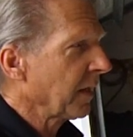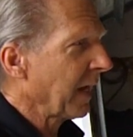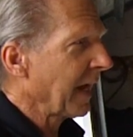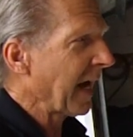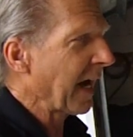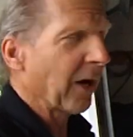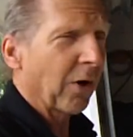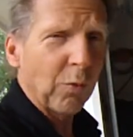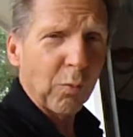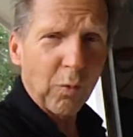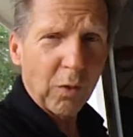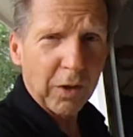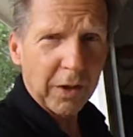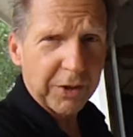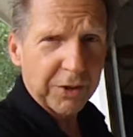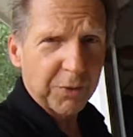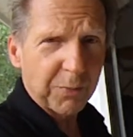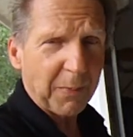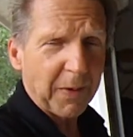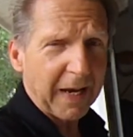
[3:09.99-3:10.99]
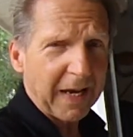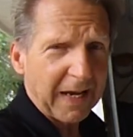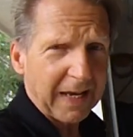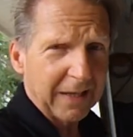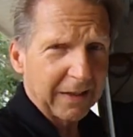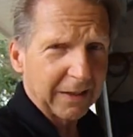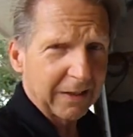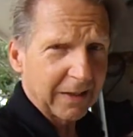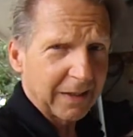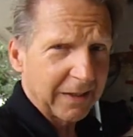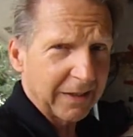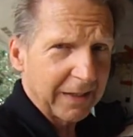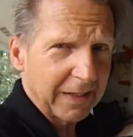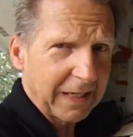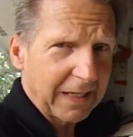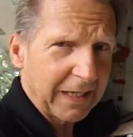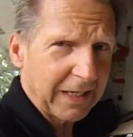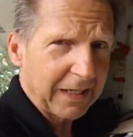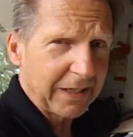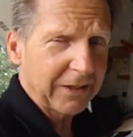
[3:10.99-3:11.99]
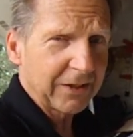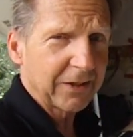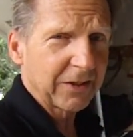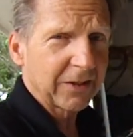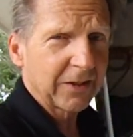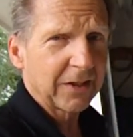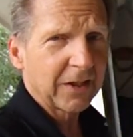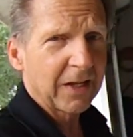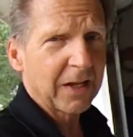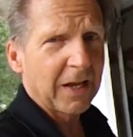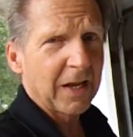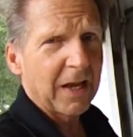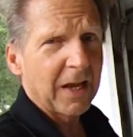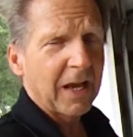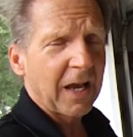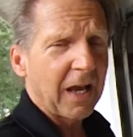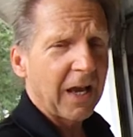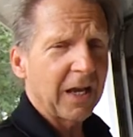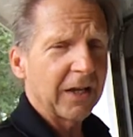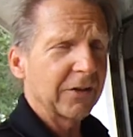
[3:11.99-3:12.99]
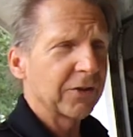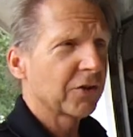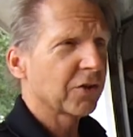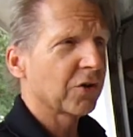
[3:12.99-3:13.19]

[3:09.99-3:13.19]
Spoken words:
air will expand in the heat, and